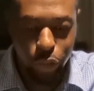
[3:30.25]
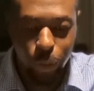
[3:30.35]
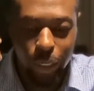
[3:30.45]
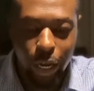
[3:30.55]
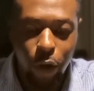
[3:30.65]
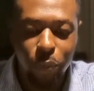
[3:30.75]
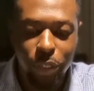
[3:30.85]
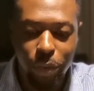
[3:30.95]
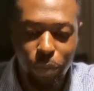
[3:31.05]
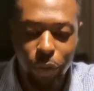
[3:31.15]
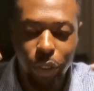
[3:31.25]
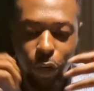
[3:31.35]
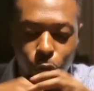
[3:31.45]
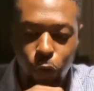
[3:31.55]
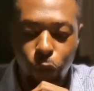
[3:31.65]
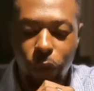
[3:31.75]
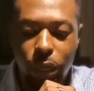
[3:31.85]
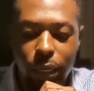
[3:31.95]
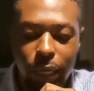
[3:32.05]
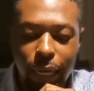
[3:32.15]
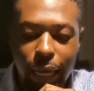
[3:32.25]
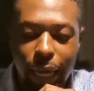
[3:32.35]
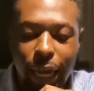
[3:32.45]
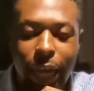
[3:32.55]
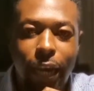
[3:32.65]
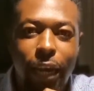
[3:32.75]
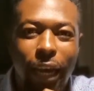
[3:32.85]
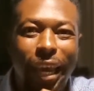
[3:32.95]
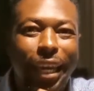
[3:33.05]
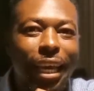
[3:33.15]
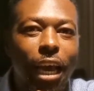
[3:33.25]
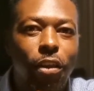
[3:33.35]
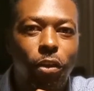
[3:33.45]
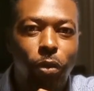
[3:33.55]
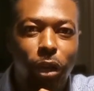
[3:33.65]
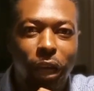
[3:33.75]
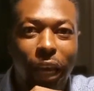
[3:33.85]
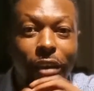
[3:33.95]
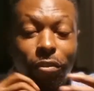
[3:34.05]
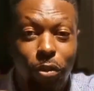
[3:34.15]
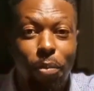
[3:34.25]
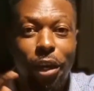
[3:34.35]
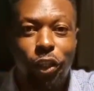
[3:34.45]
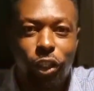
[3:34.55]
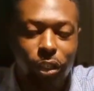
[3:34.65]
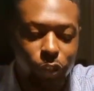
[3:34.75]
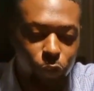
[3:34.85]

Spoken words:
So it helps in building goodwill and gathering information.